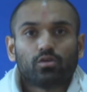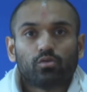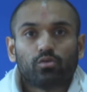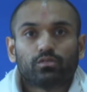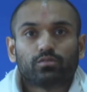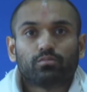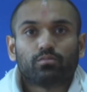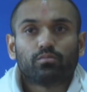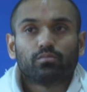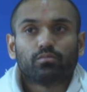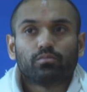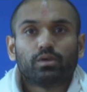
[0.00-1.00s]
who is
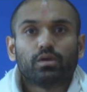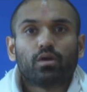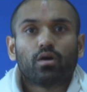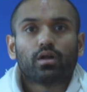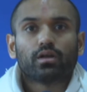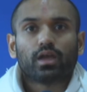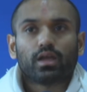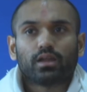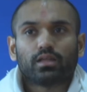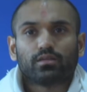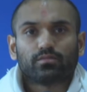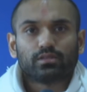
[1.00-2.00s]
beyond
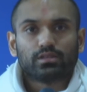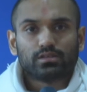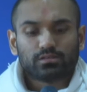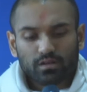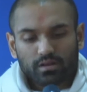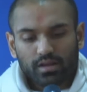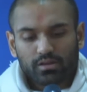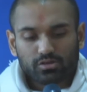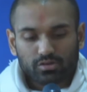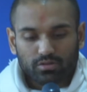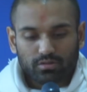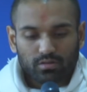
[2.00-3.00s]
any of these
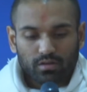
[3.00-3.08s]
natures,